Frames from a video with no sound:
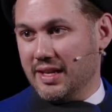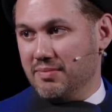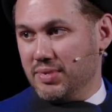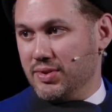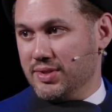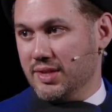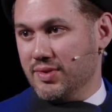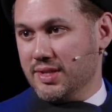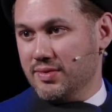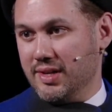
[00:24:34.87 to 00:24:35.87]
Because there is
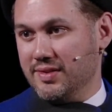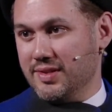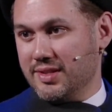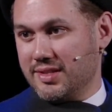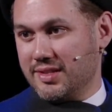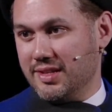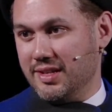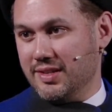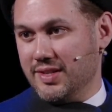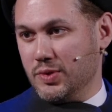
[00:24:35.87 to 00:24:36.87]
a relevance
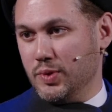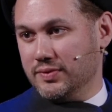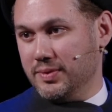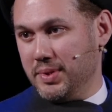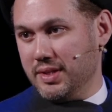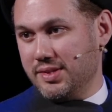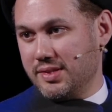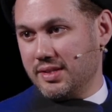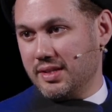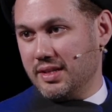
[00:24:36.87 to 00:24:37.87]
in this world for peace,
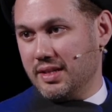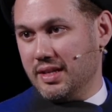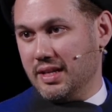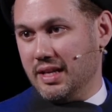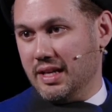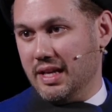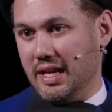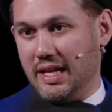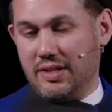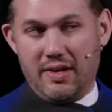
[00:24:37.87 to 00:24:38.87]

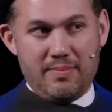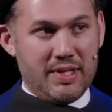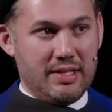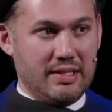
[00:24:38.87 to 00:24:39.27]
and harmony,